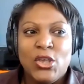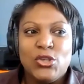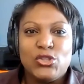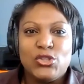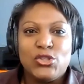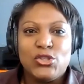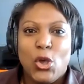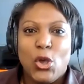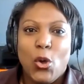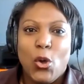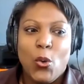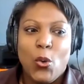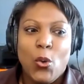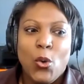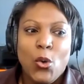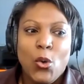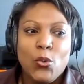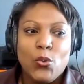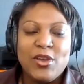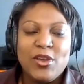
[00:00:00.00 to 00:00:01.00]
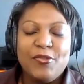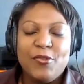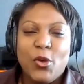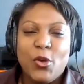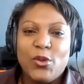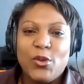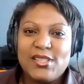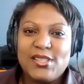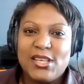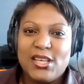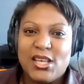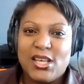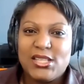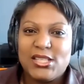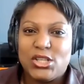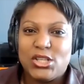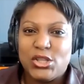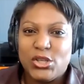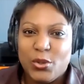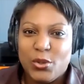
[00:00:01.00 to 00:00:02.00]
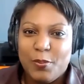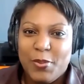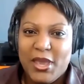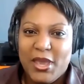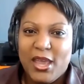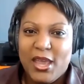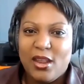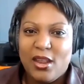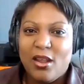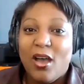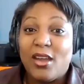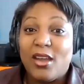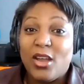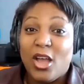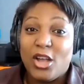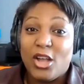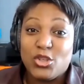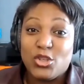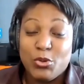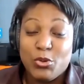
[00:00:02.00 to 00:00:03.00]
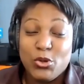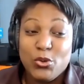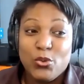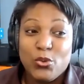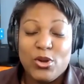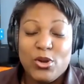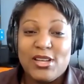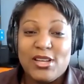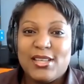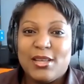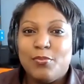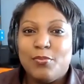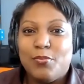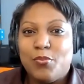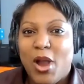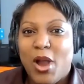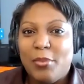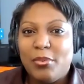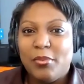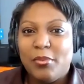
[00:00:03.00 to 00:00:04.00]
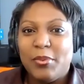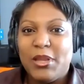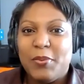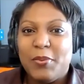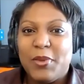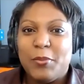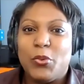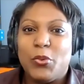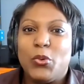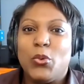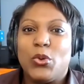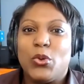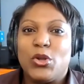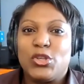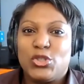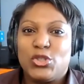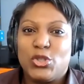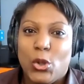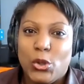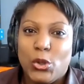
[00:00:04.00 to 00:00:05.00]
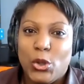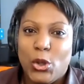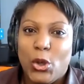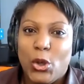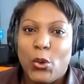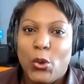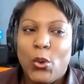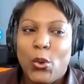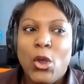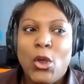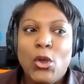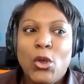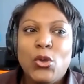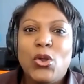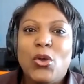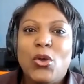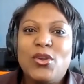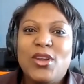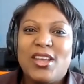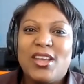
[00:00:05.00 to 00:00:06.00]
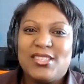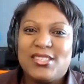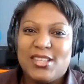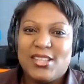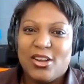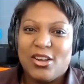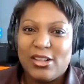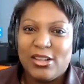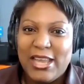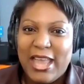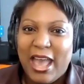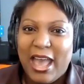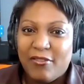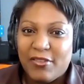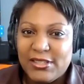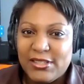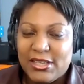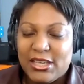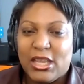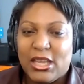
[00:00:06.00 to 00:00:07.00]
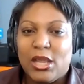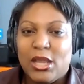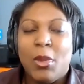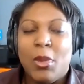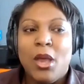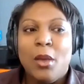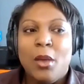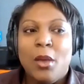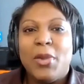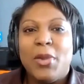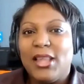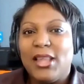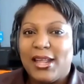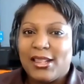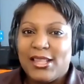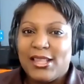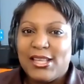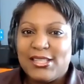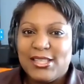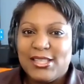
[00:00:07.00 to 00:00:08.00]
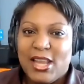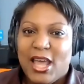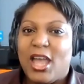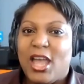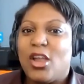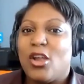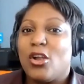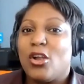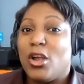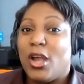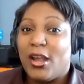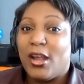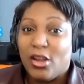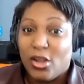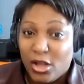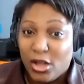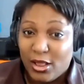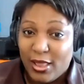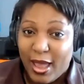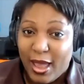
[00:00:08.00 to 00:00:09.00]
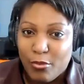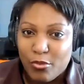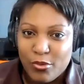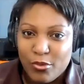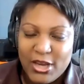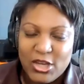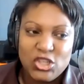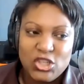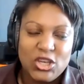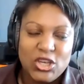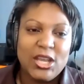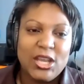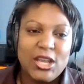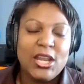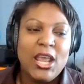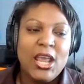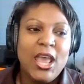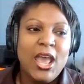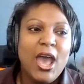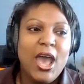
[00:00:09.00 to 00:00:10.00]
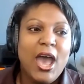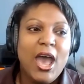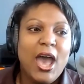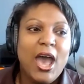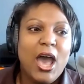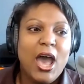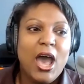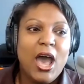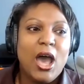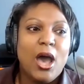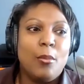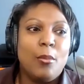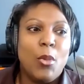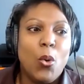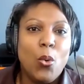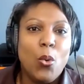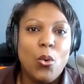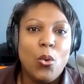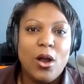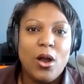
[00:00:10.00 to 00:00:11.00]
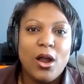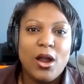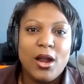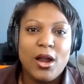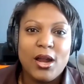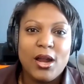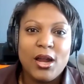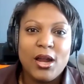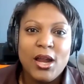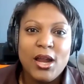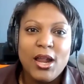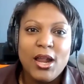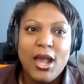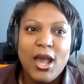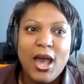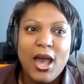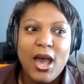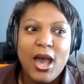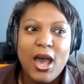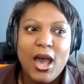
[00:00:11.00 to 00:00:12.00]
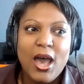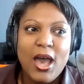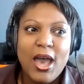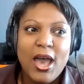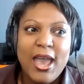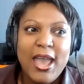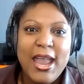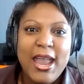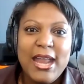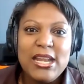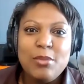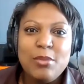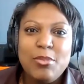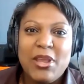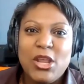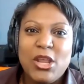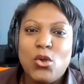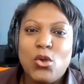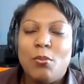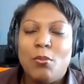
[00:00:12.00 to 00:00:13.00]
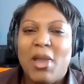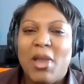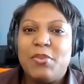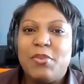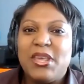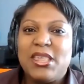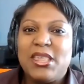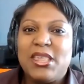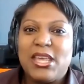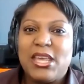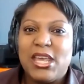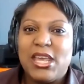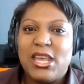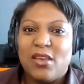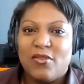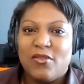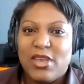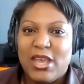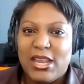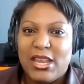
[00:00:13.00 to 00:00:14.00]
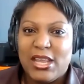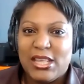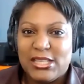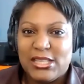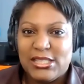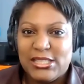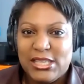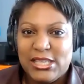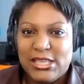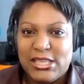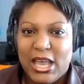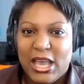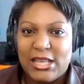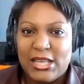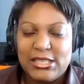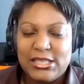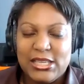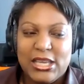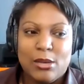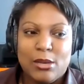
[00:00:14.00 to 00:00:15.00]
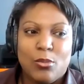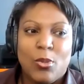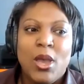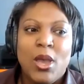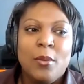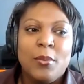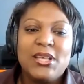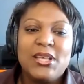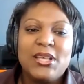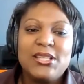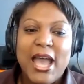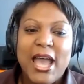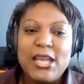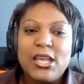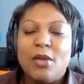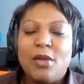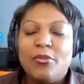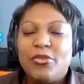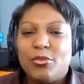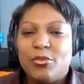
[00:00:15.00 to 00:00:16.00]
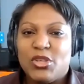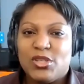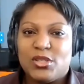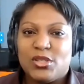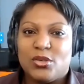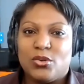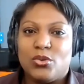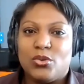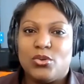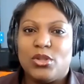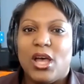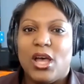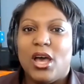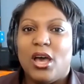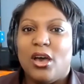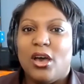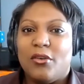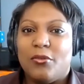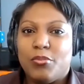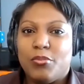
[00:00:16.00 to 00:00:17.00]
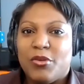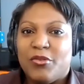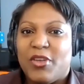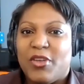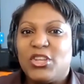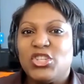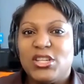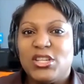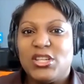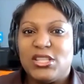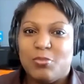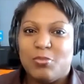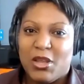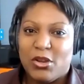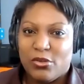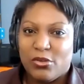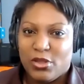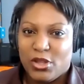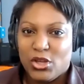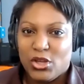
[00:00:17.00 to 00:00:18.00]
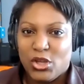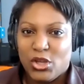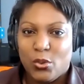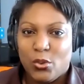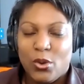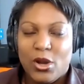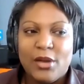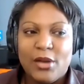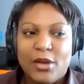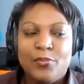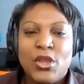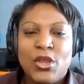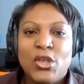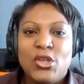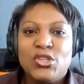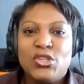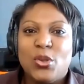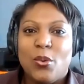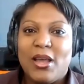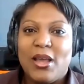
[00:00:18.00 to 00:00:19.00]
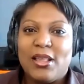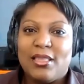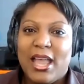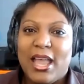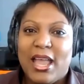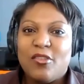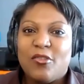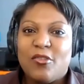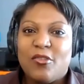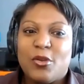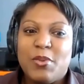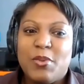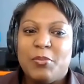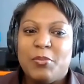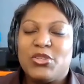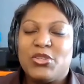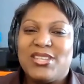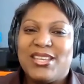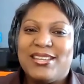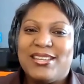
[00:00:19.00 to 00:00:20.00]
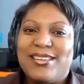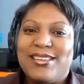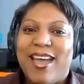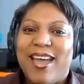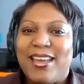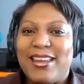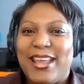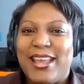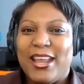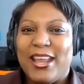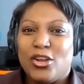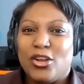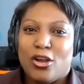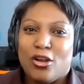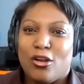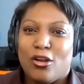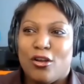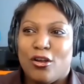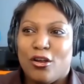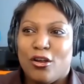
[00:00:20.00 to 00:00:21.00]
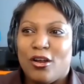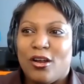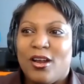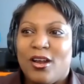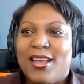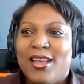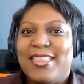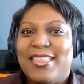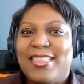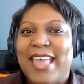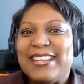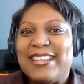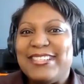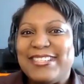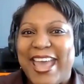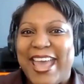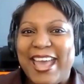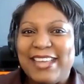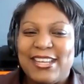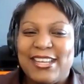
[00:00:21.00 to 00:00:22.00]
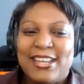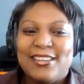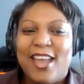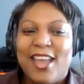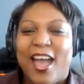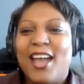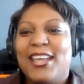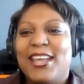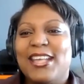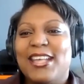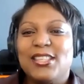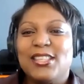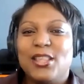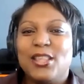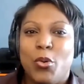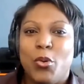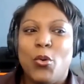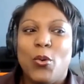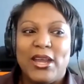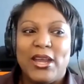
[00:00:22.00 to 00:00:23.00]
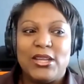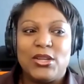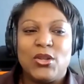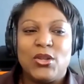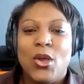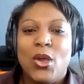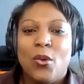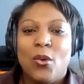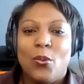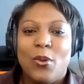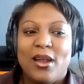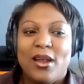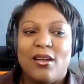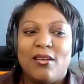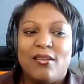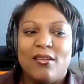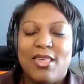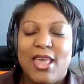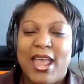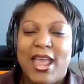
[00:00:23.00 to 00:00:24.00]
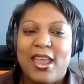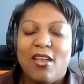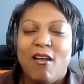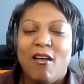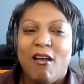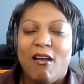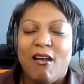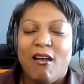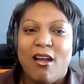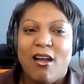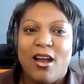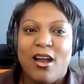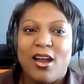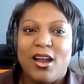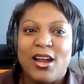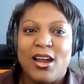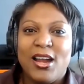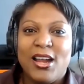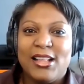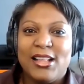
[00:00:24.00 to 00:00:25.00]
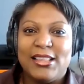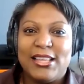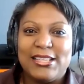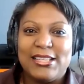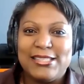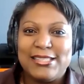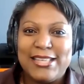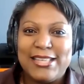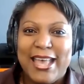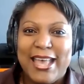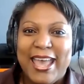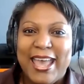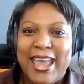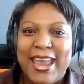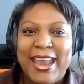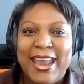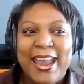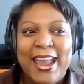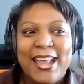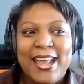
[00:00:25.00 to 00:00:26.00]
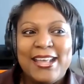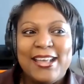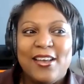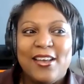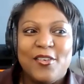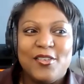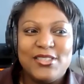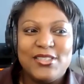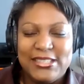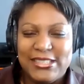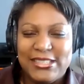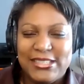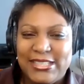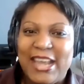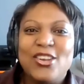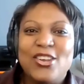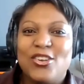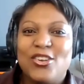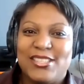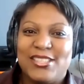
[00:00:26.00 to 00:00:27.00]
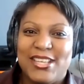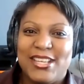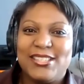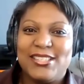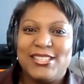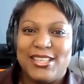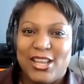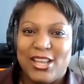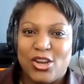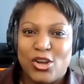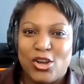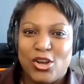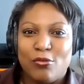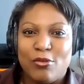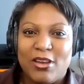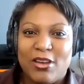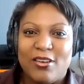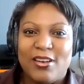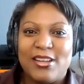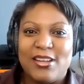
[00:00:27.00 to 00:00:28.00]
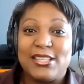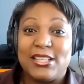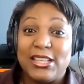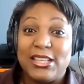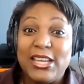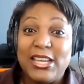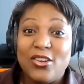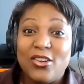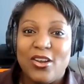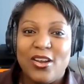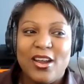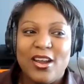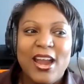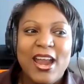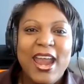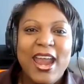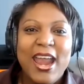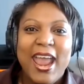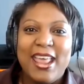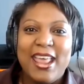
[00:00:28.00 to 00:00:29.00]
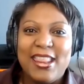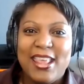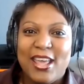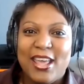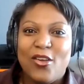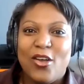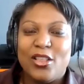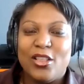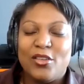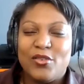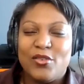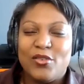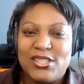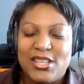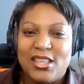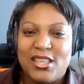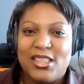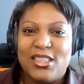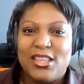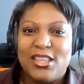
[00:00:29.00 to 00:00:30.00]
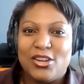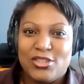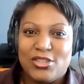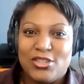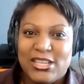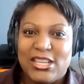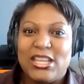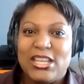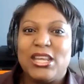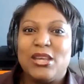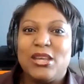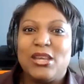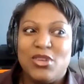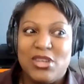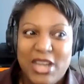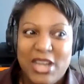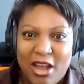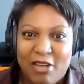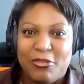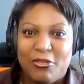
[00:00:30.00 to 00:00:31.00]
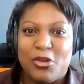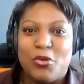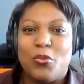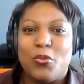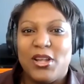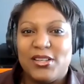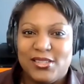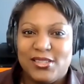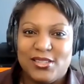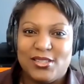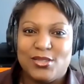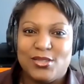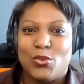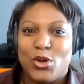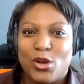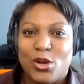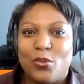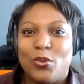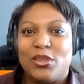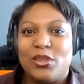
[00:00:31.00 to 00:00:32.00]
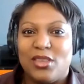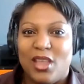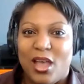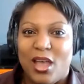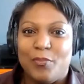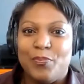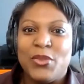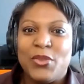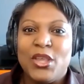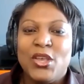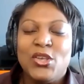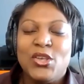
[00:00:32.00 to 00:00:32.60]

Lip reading: So refocusing us a little bit on entrepreneurs and probably people who are solo, who don't necessarily have a team, but like Liz and I are in a collaboration, or anybody who might be thinking of getting a team. Because I come from the school of prevention is better than cure. So I like for people to not incur that debt, not get to the point where they are, let's say, 10 years into their career as a leader, and then all of a sudden their team never wants to work with them.